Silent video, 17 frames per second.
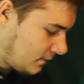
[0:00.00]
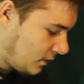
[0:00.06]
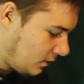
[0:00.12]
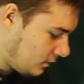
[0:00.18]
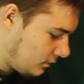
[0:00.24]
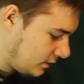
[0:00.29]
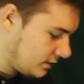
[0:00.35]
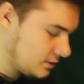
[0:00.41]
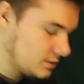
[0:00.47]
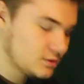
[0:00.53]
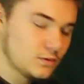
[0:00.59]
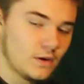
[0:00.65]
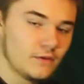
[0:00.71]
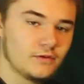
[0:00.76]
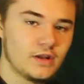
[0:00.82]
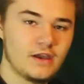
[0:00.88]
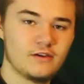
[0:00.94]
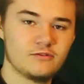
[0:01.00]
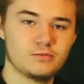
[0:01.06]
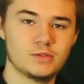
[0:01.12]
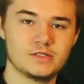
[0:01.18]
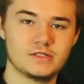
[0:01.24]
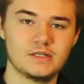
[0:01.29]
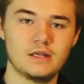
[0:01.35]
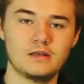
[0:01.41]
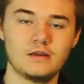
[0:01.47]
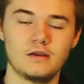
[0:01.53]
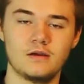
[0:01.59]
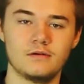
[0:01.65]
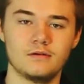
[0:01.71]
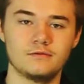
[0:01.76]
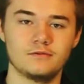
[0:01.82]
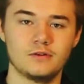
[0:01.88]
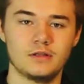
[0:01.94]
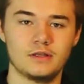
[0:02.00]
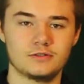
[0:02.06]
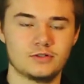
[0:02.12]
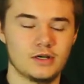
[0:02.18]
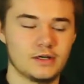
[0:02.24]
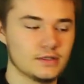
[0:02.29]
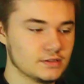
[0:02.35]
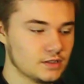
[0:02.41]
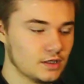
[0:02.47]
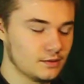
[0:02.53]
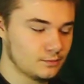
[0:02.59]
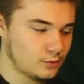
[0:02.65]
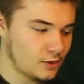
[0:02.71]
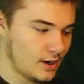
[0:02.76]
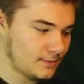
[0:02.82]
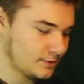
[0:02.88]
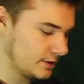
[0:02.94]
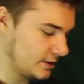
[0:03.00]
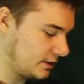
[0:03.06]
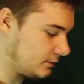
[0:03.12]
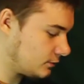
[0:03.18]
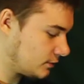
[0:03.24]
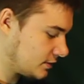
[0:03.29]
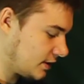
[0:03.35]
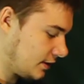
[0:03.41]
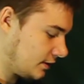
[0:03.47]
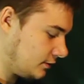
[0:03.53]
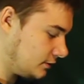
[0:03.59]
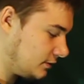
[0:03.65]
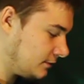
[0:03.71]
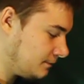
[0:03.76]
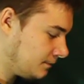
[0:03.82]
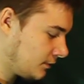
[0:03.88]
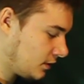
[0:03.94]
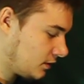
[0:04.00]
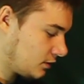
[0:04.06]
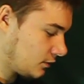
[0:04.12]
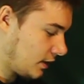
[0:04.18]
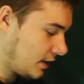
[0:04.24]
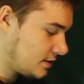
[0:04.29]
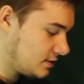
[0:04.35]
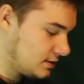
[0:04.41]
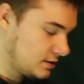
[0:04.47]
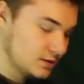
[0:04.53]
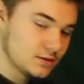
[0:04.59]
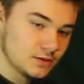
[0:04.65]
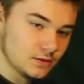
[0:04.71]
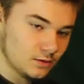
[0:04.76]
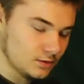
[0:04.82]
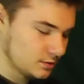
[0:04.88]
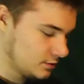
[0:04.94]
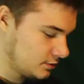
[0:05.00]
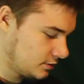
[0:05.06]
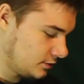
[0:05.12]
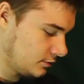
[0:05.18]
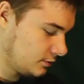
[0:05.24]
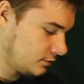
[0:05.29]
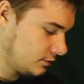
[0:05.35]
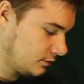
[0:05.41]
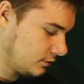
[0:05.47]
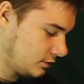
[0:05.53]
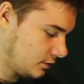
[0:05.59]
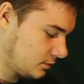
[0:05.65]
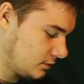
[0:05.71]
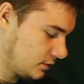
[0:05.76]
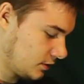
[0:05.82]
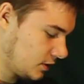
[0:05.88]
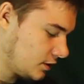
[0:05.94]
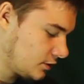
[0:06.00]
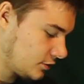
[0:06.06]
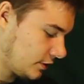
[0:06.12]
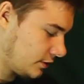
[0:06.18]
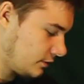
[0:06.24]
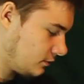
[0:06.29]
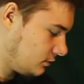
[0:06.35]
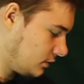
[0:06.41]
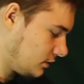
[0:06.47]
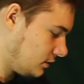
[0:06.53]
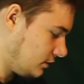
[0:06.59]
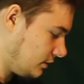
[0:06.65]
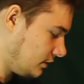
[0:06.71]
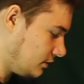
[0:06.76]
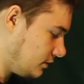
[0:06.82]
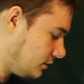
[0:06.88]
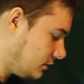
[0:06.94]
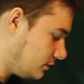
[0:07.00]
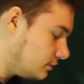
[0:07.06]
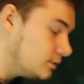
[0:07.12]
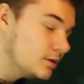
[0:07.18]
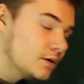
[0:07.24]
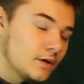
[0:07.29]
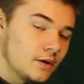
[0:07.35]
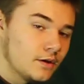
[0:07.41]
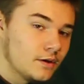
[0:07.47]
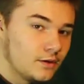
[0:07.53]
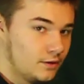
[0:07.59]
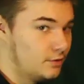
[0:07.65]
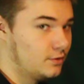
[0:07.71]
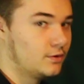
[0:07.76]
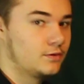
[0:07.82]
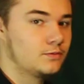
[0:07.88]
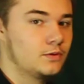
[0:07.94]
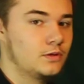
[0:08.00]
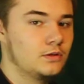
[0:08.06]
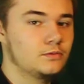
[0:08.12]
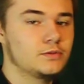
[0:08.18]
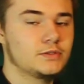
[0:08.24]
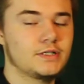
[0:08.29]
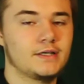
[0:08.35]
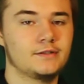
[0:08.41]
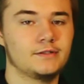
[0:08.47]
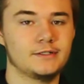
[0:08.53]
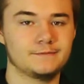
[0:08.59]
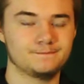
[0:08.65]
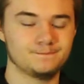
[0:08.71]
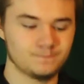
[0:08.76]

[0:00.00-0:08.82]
only 12.5% of electronics are properly recycled. The rest is sold to third world country, which leads to third world recycling.